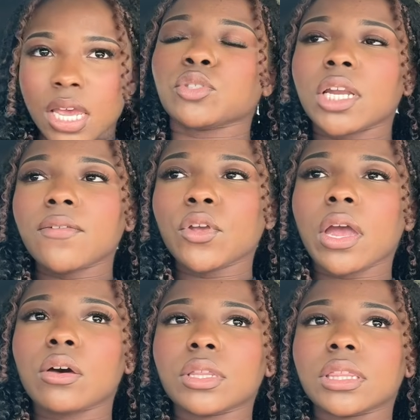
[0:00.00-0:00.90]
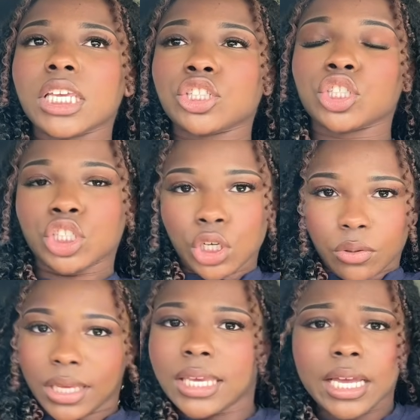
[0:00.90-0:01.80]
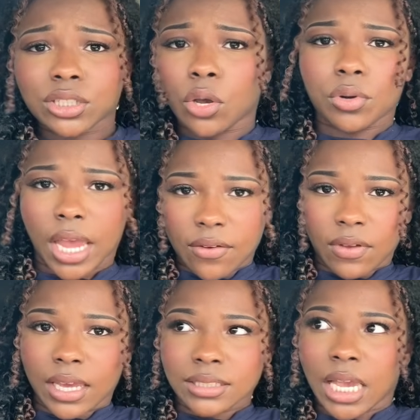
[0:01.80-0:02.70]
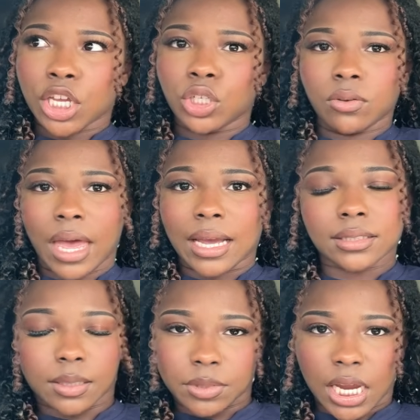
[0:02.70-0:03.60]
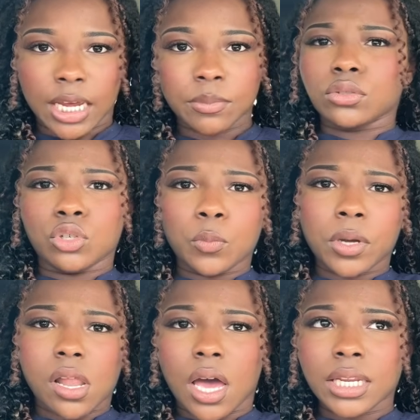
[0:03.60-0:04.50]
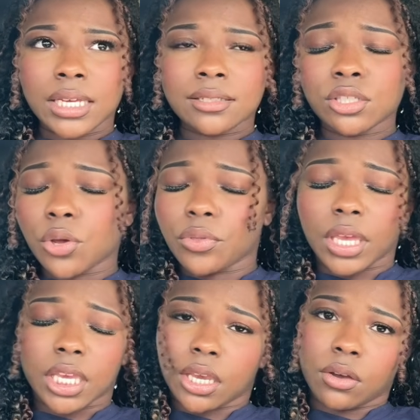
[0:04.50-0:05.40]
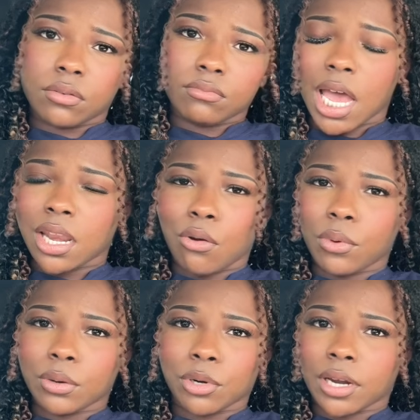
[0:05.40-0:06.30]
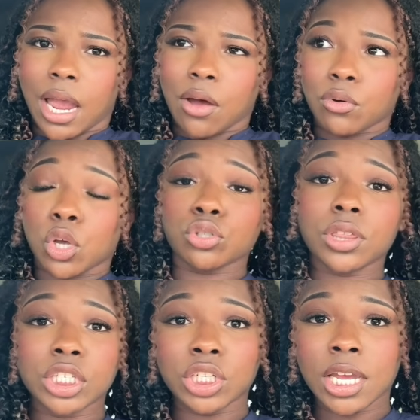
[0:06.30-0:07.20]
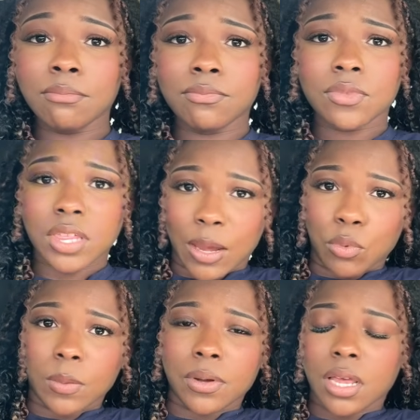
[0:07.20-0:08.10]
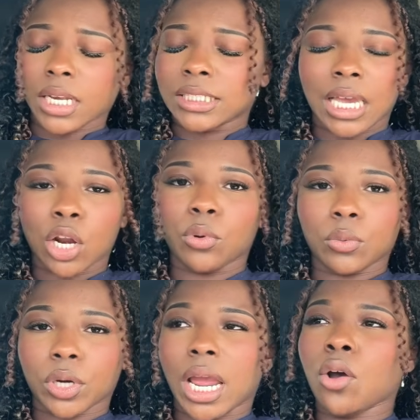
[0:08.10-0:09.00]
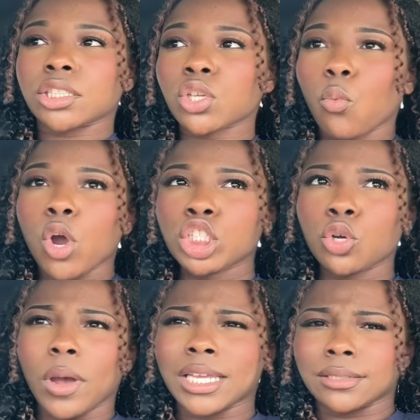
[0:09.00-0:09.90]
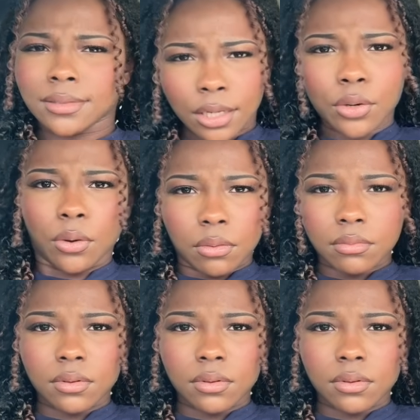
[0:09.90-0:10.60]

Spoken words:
I'm trying to figure out things to do. Like, yes, go to cafes. I do that sometimes. Do Pilates? No, thank you. I don't want to work out. Go to the gym? Same with the Pilates. I don't want to work out. So what do I do?